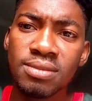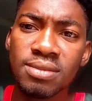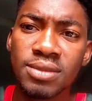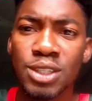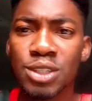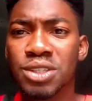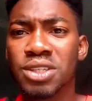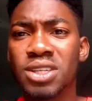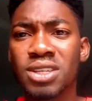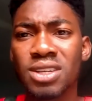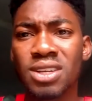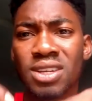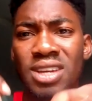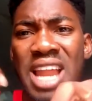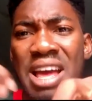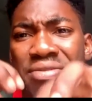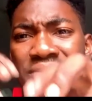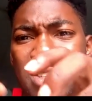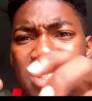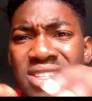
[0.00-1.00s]
You see,
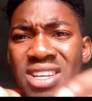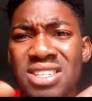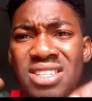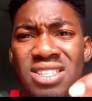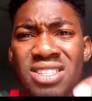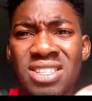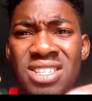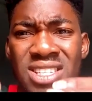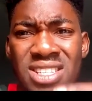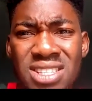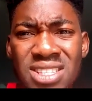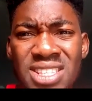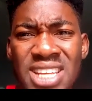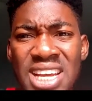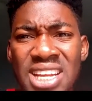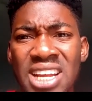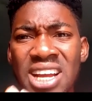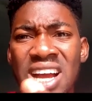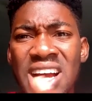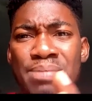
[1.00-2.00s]
life is this
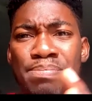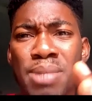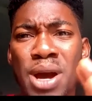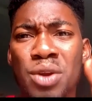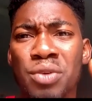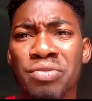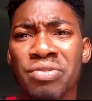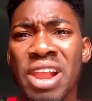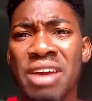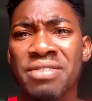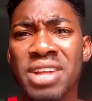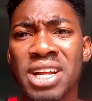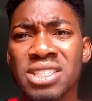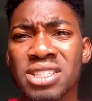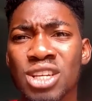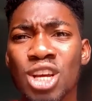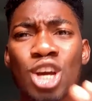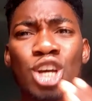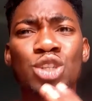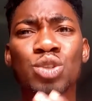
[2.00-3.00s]
technical part of life
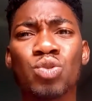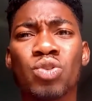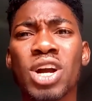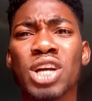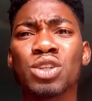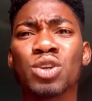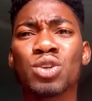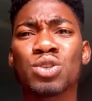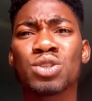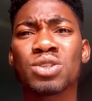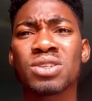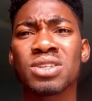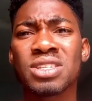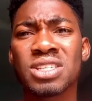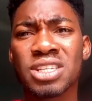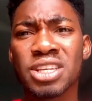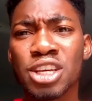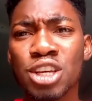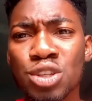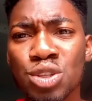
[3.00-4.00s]
that you can't just
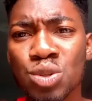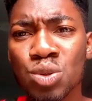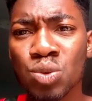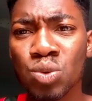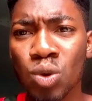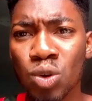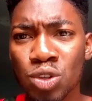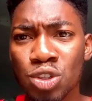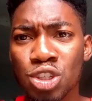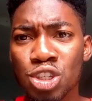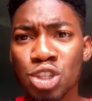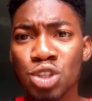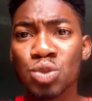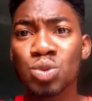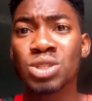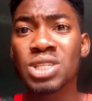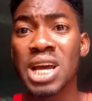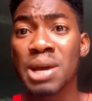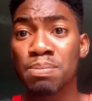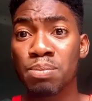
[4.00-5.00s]
scale through until you
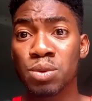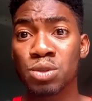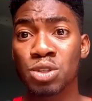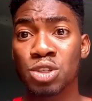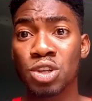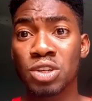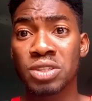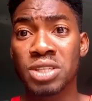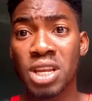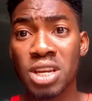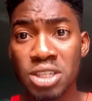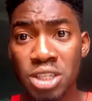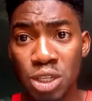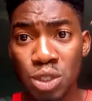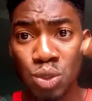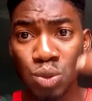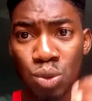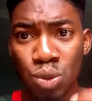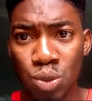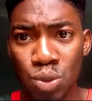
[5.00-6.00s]
start putting your intelligence
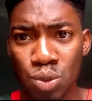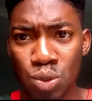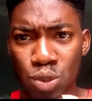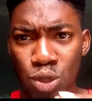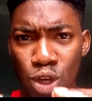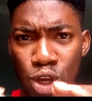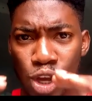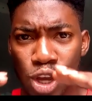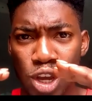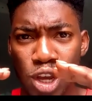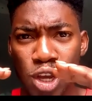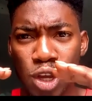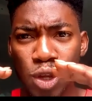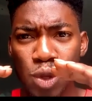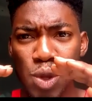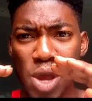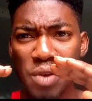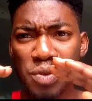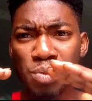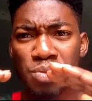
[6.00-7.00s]
to use.
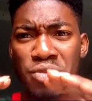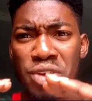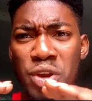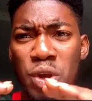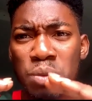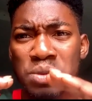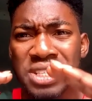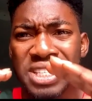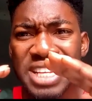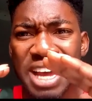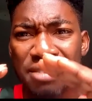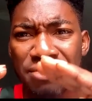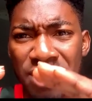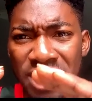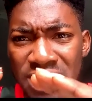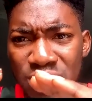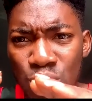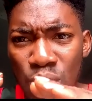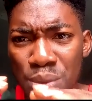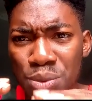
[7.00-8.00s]
You have to be very
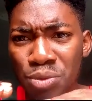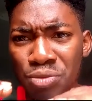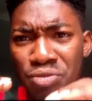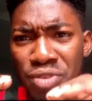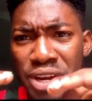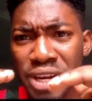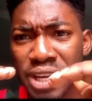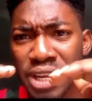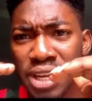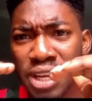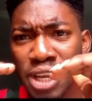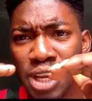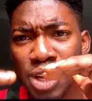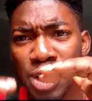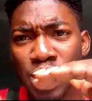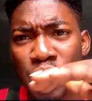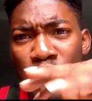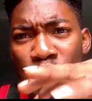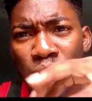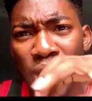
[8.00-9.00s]
observant. You have to be very
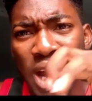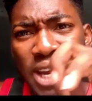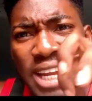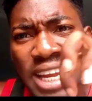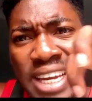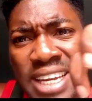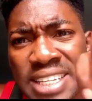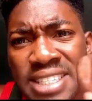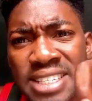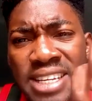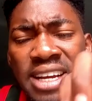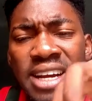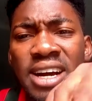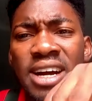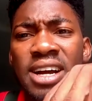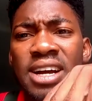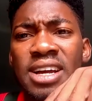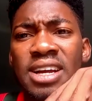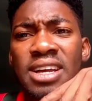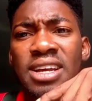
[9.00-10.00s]
analytical.
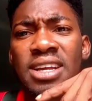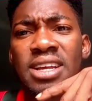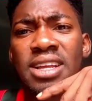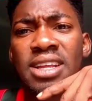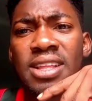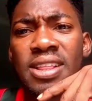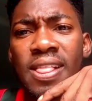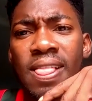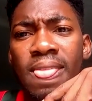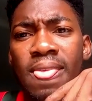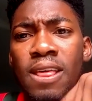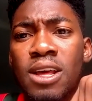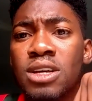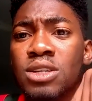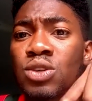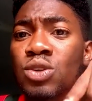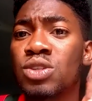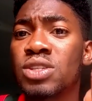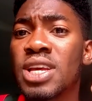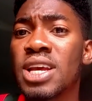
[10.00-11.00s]

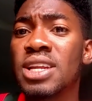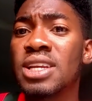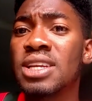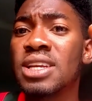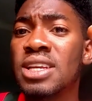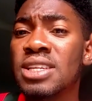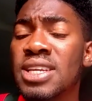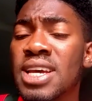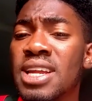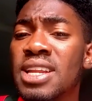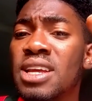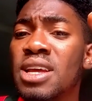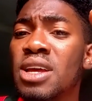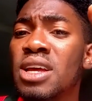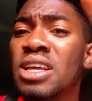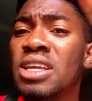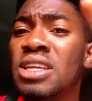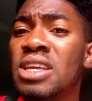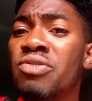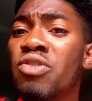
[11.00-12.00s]
So he said,
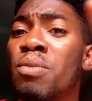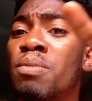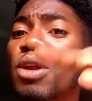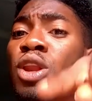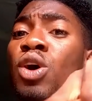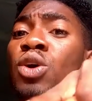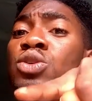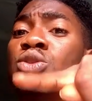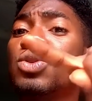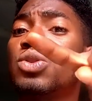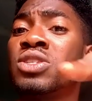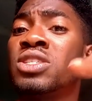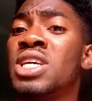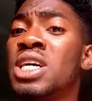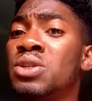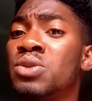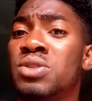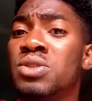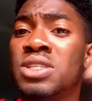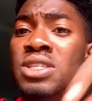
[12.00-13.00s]
give what belongs to
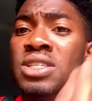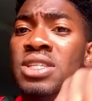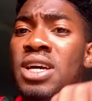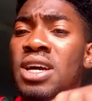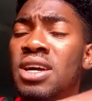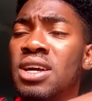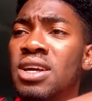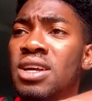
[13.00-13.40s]
Caesar.